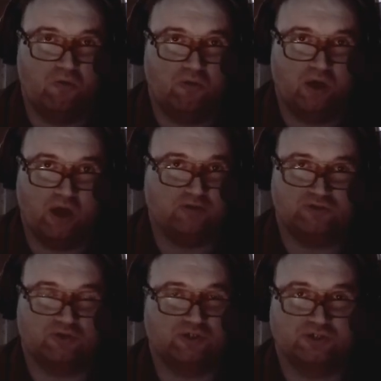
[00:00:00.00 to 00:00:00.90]
I don't
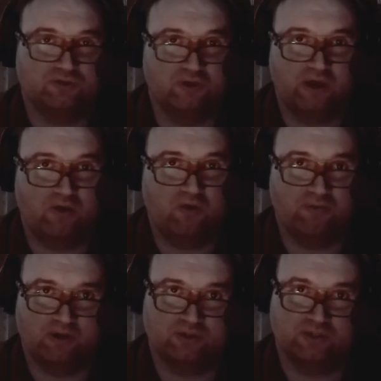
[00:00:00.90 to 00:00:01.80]
trust you at all,
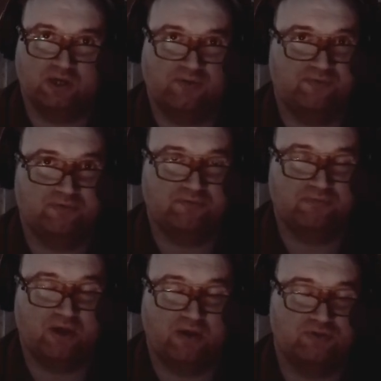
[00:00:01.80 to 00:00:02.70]
Microsoft.
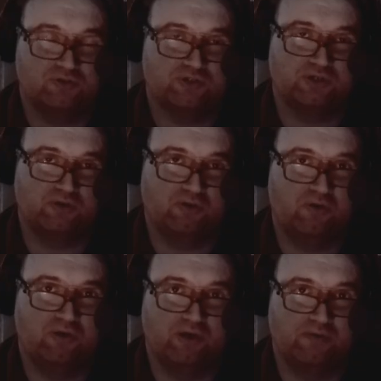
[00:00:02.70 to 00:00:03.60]
I don't trust you at all now.